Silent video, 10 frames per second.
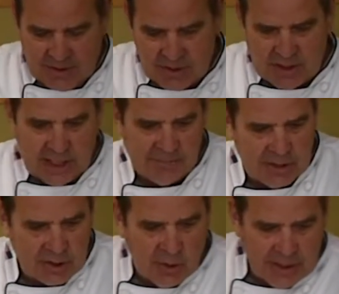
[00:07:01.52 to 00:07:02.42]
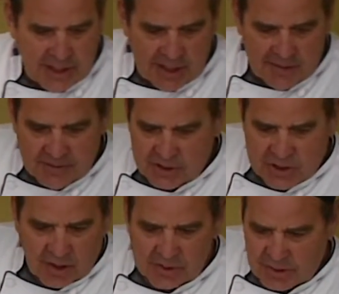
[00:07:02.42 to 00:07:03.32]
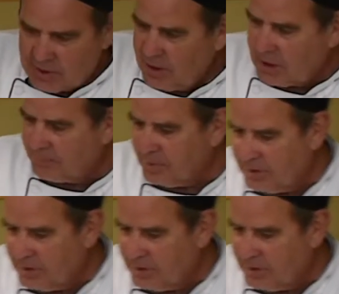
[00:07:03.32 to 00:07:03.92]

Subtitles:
So now I'm going to go ahead. It's starting to cook up a